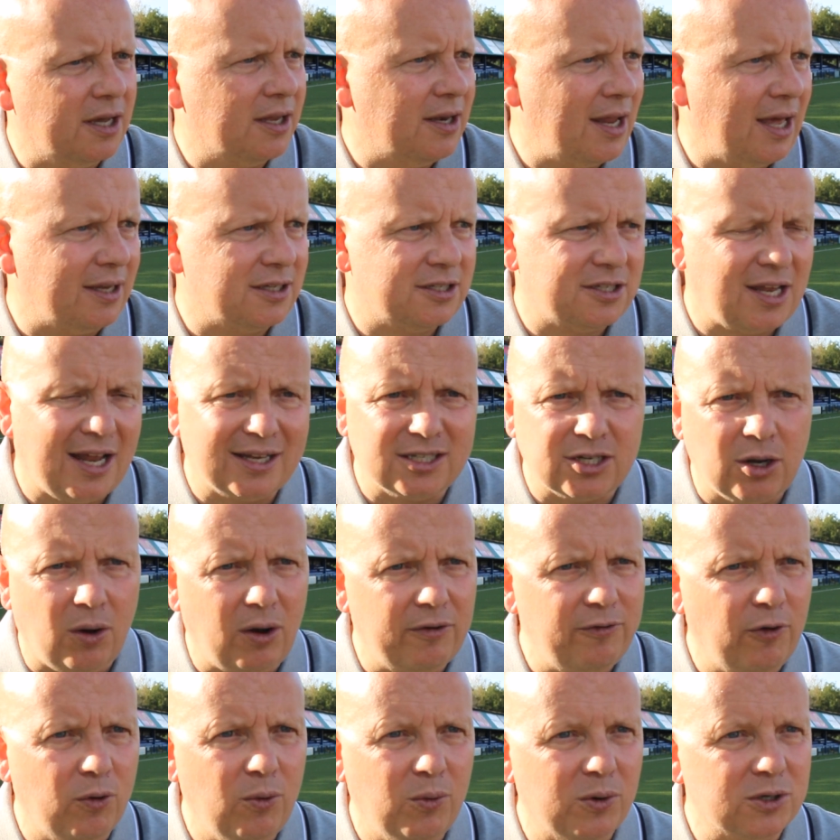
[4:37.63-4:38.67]
And that's how
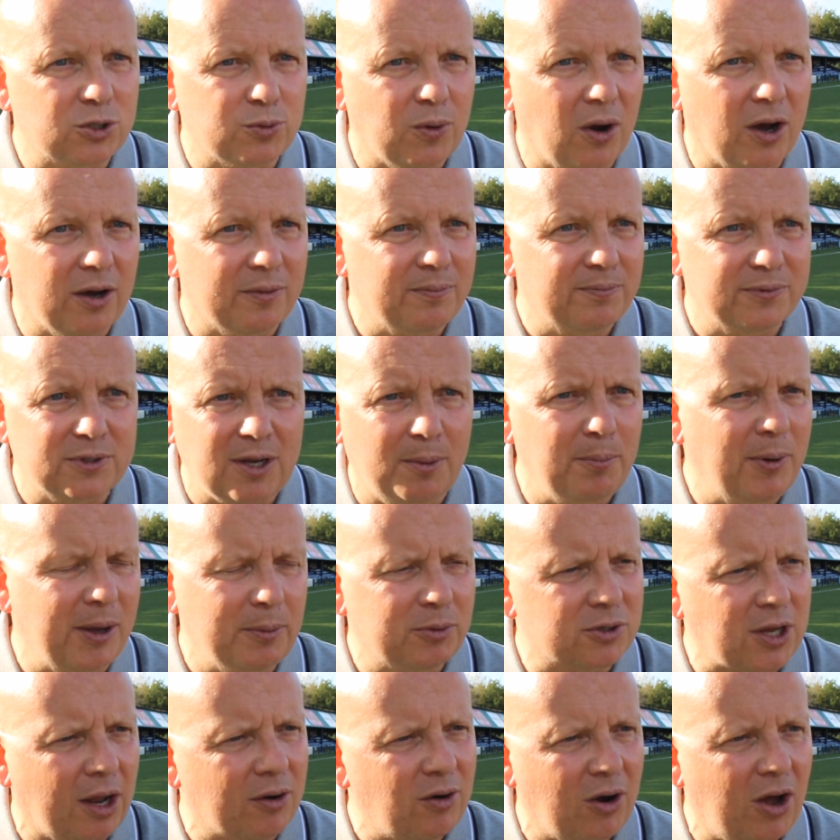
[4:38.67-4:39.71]
I've always worked. Some
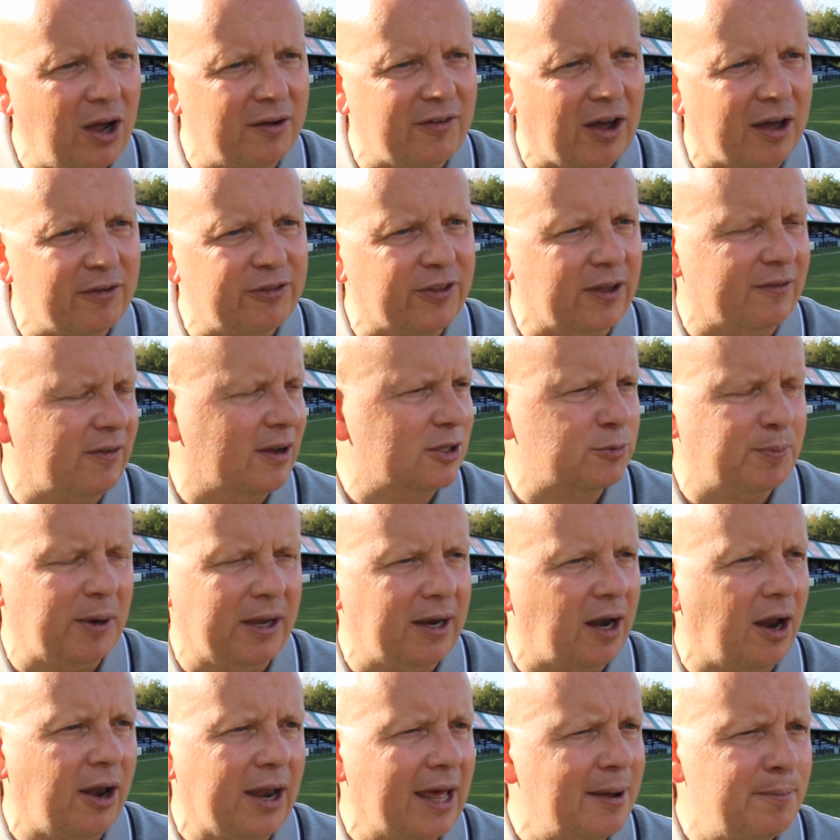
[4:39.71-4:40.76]
people don't like that, think that's
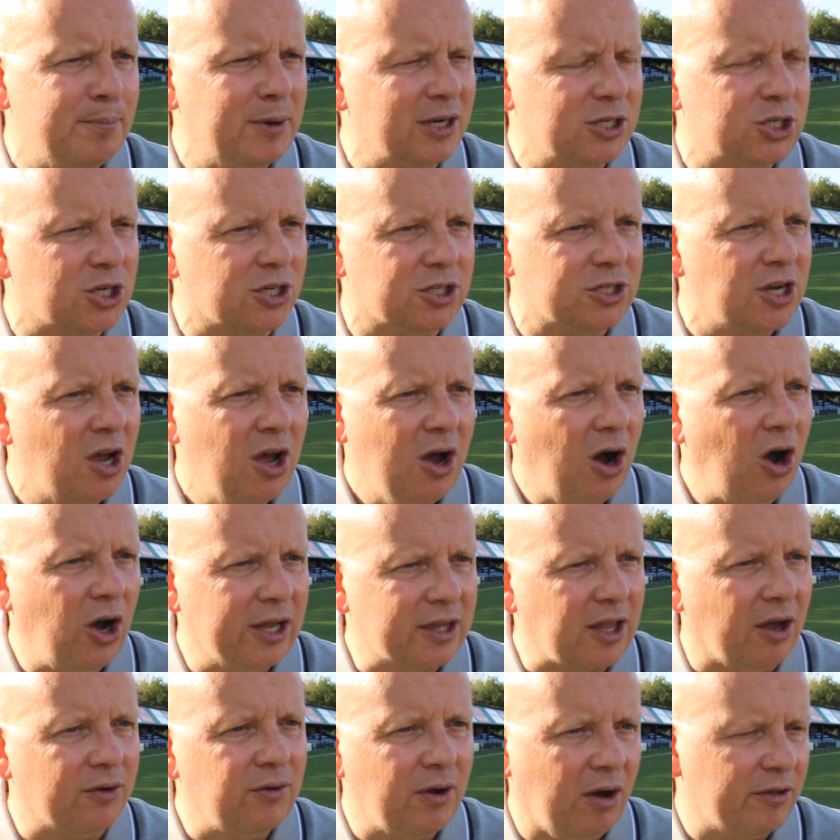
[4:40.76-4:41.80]
being unambitious. I
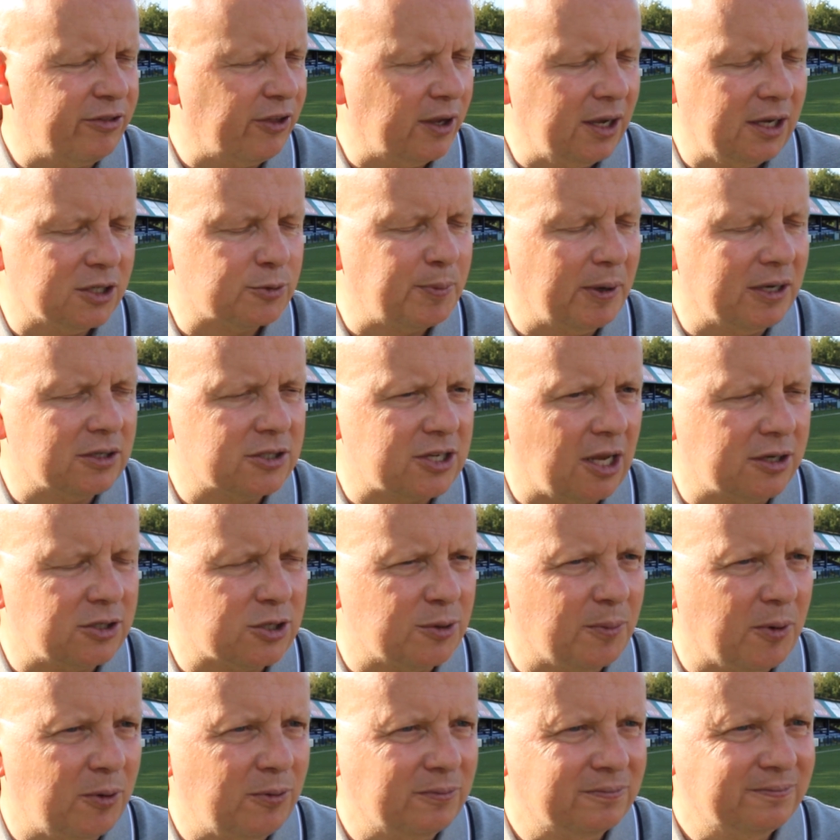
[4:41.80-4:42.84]
don't. I think it's being
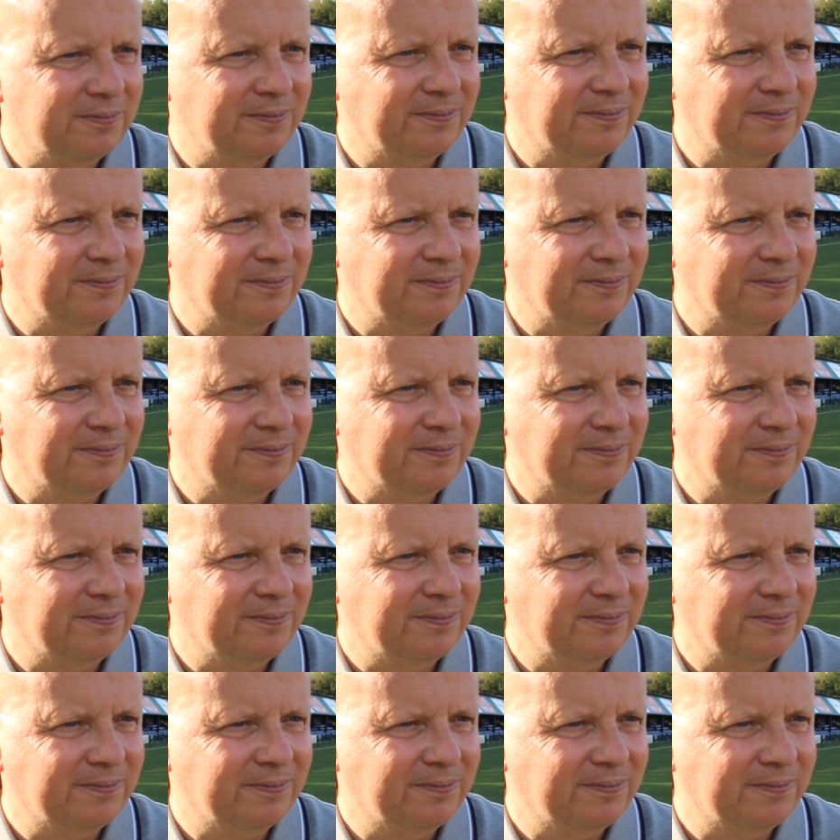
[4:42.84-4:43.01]
sensible.